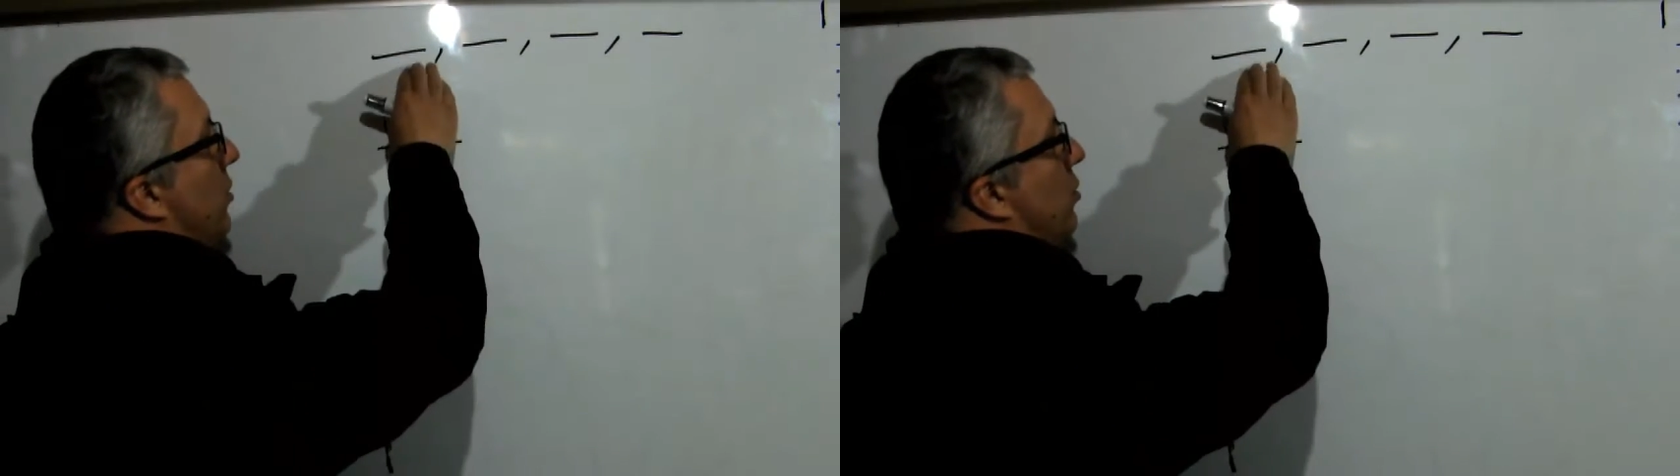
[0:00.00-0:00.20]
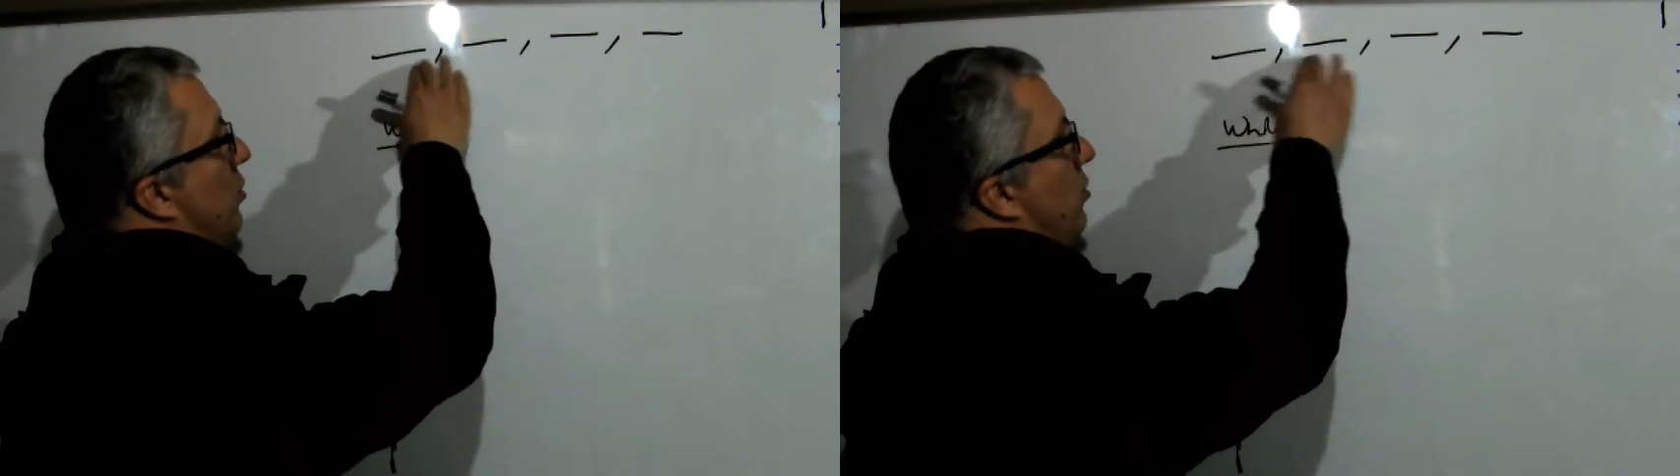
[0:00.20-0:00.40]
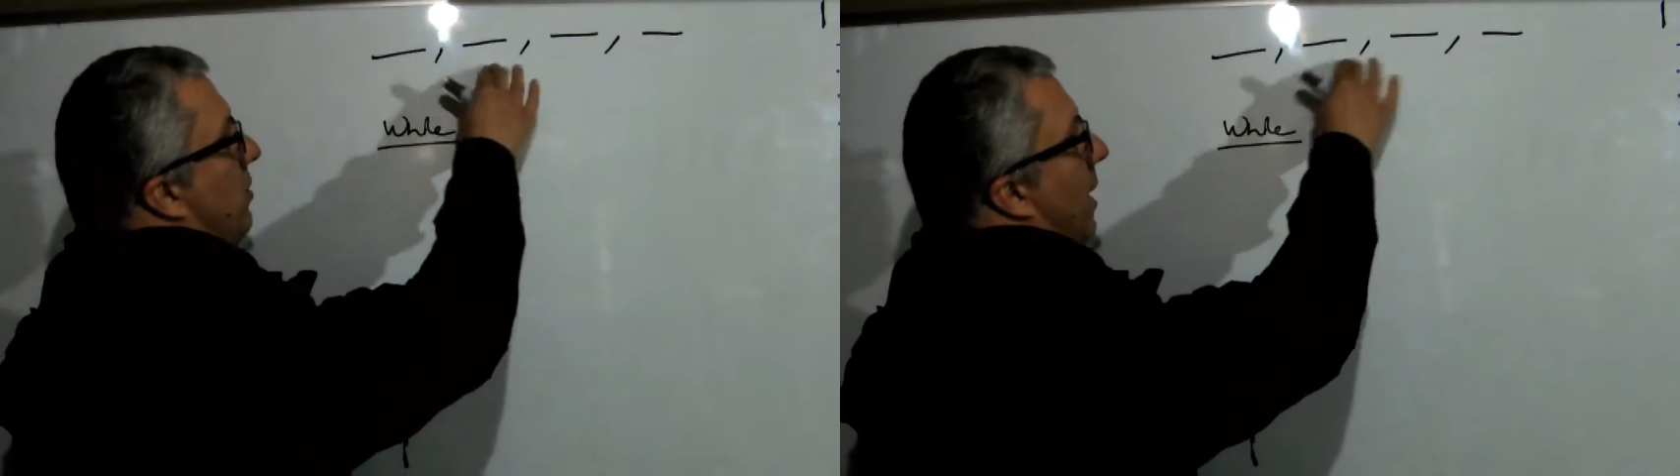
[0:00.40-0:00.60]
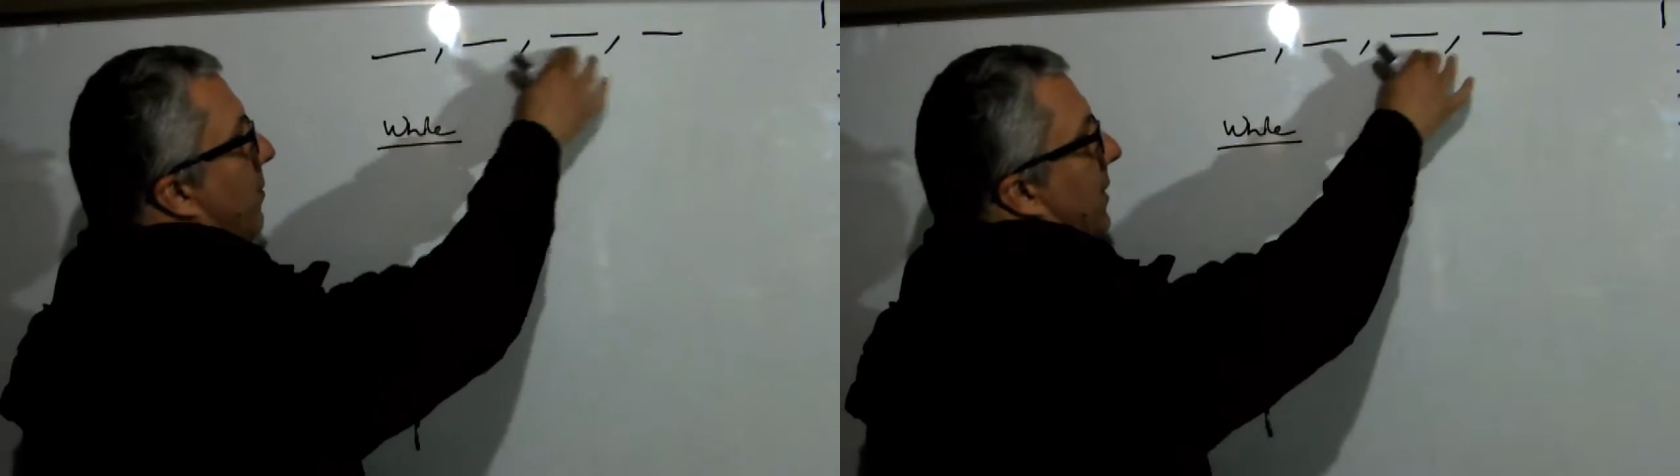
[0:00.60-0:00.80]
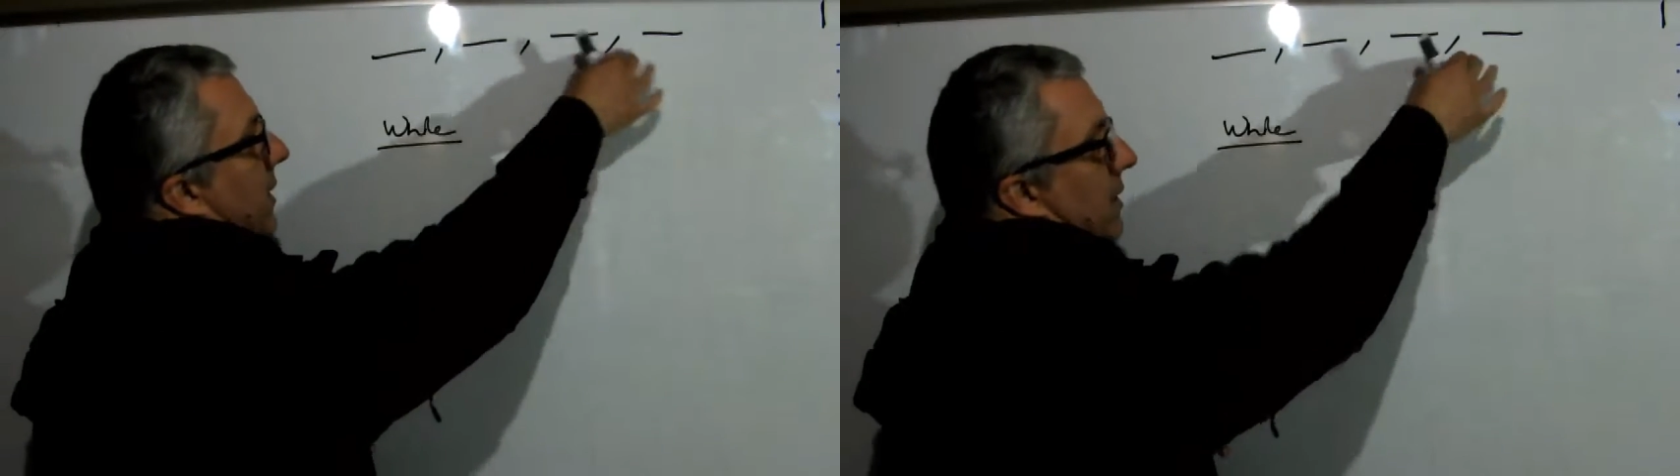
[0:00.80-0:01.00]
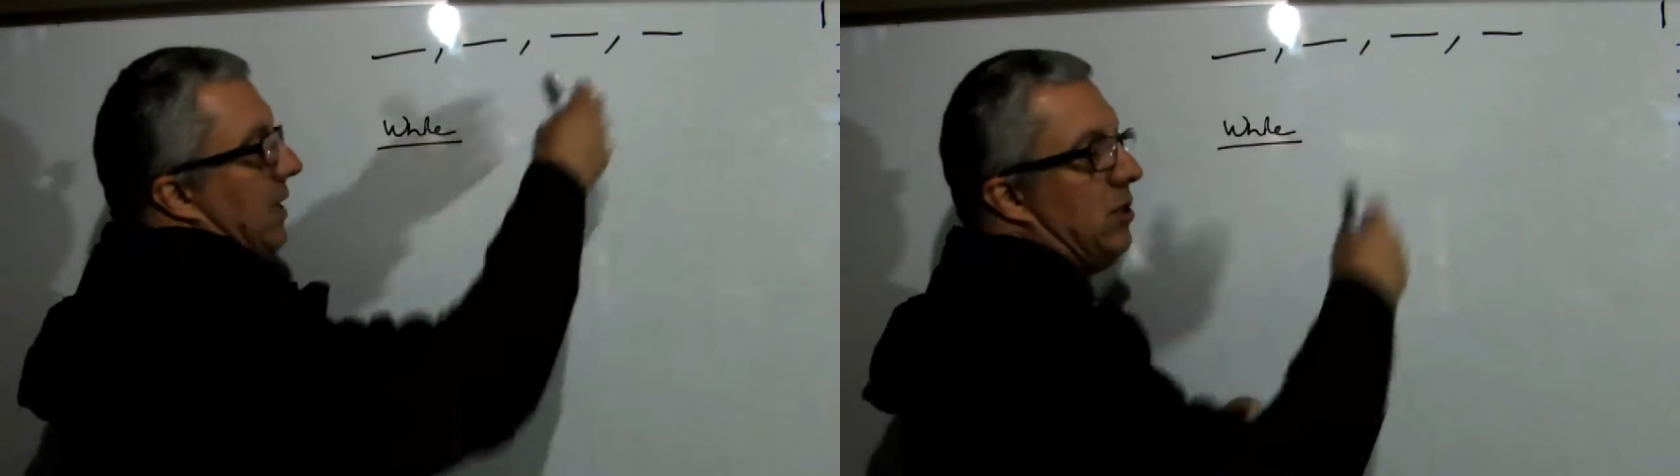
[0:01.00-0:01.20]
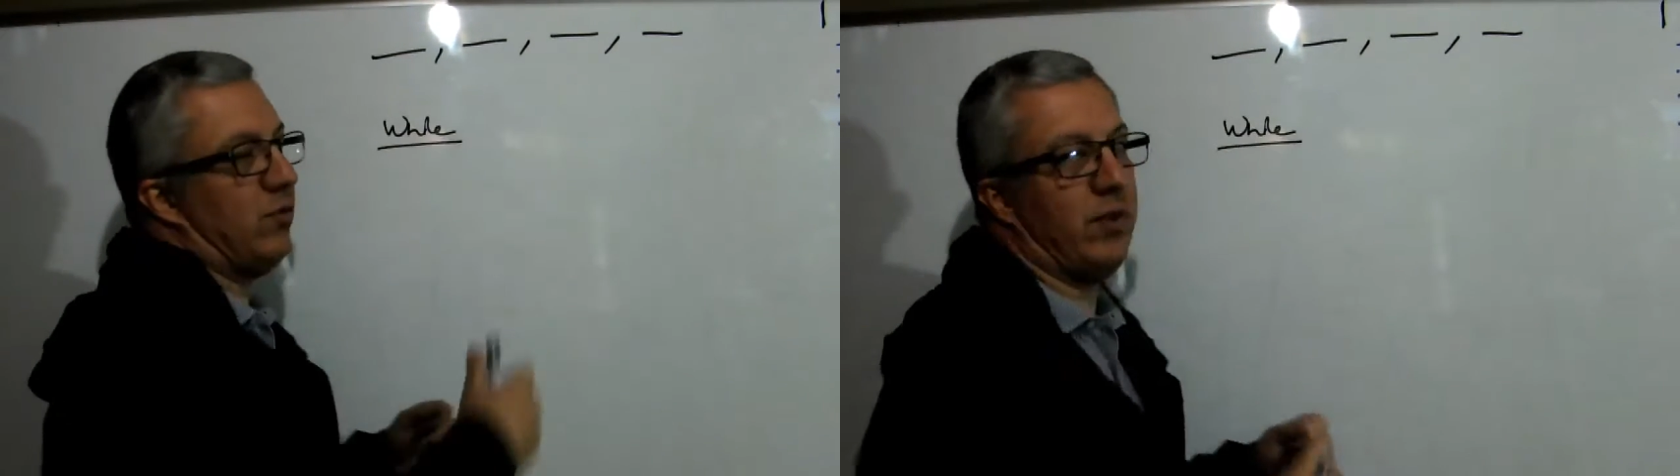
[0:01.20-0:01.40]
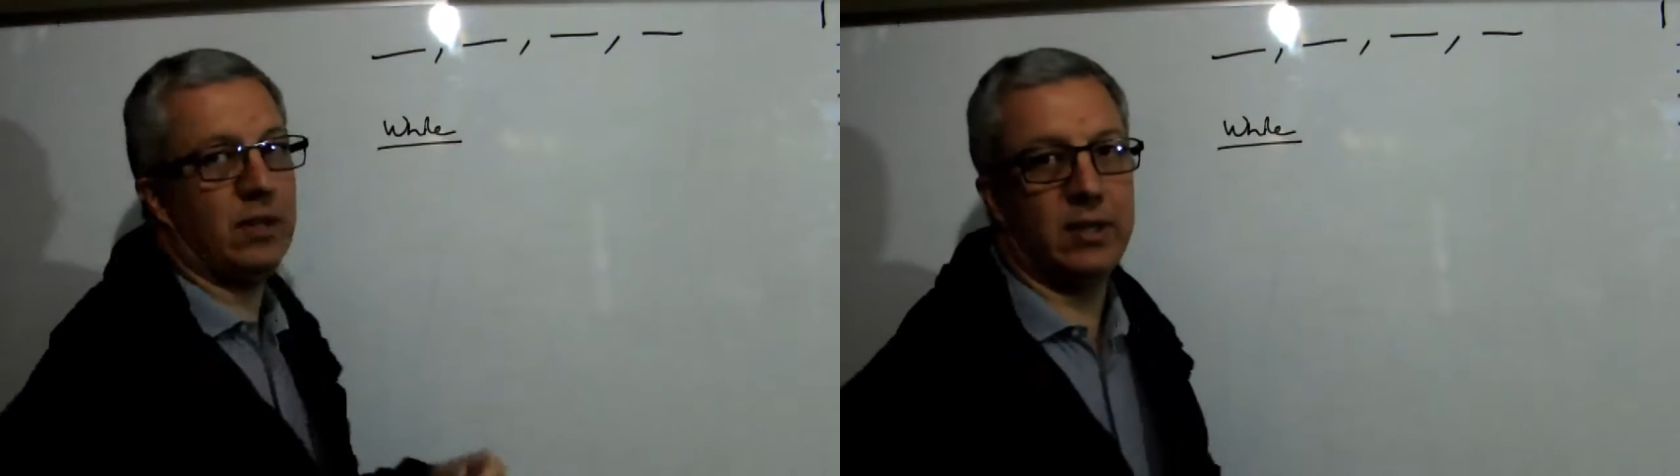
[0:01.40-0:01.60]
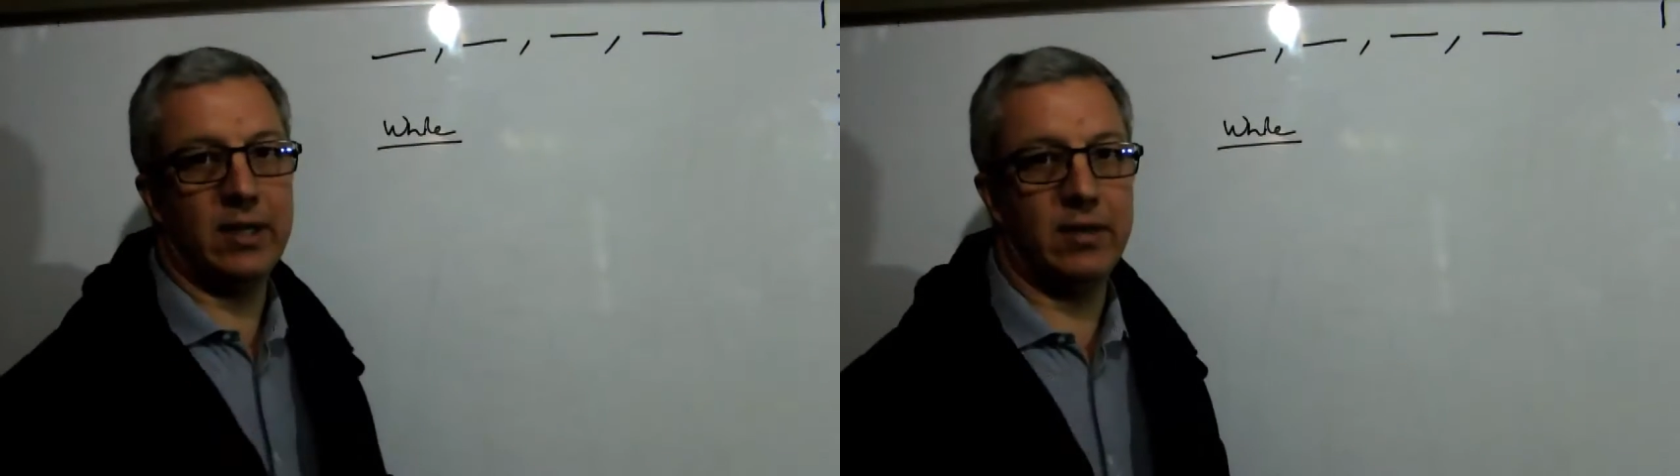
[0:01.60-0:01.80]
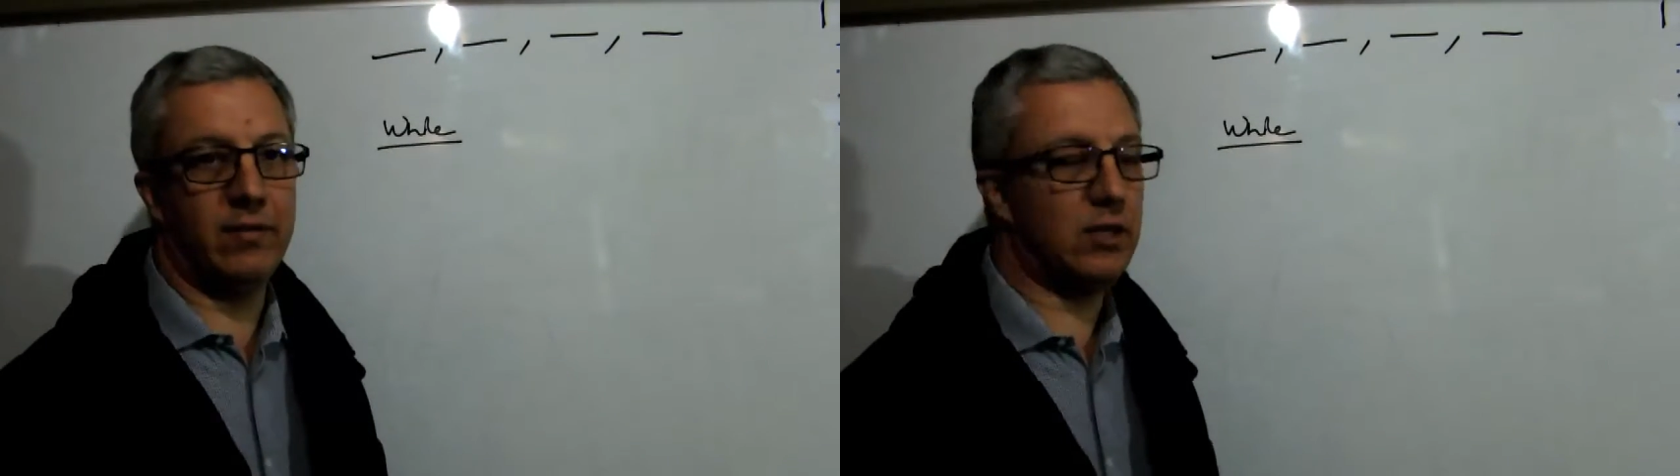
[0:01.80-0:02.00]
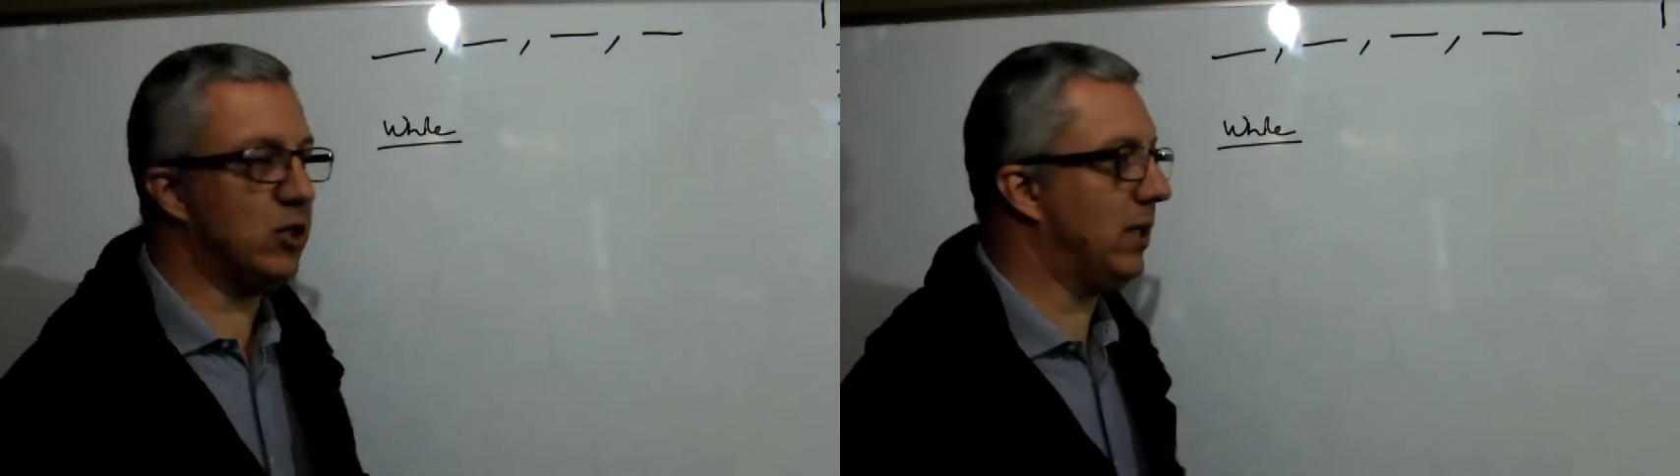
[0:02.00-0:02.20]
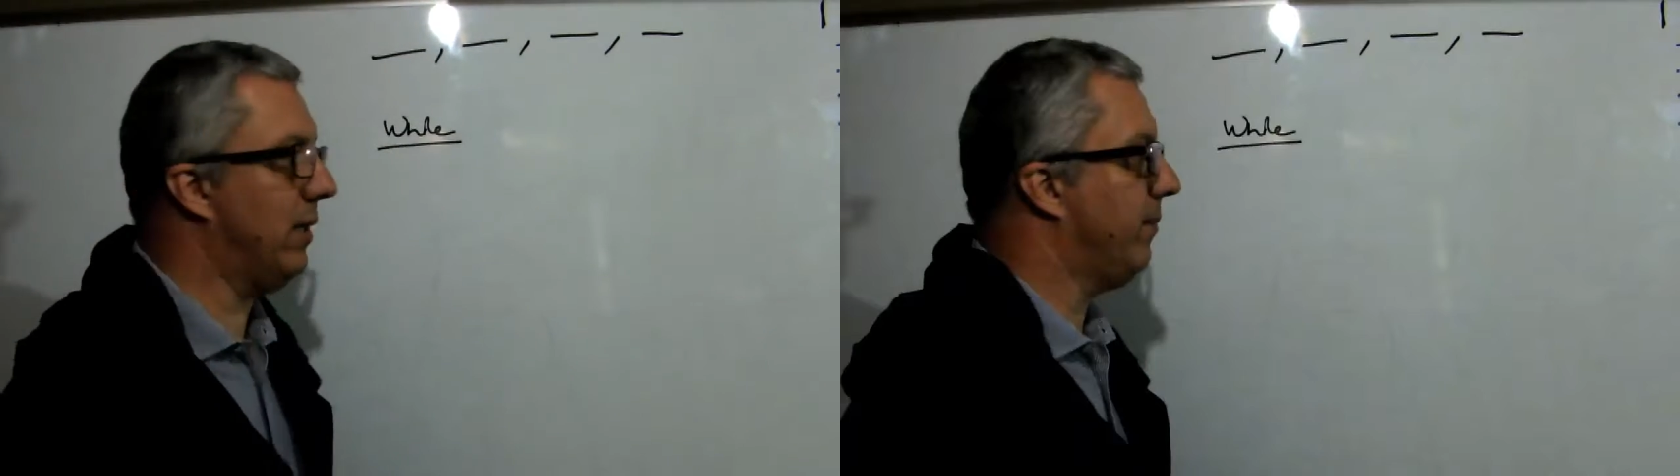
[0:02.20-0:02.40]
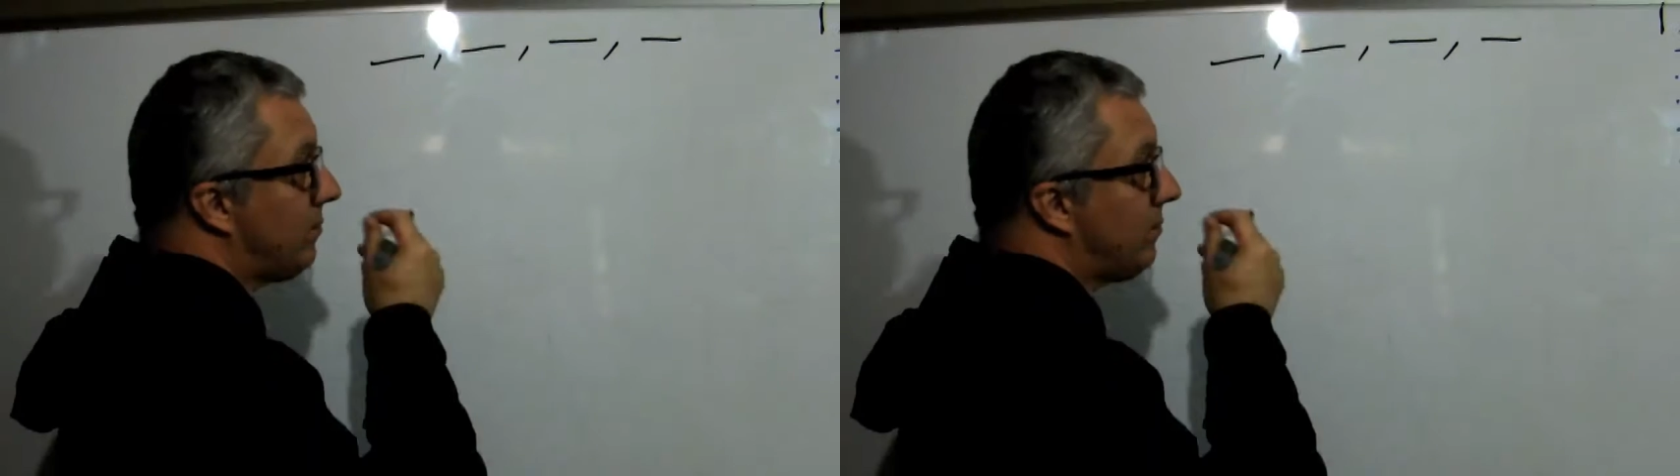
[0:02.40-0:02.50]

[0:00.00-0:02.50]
to update each field individually.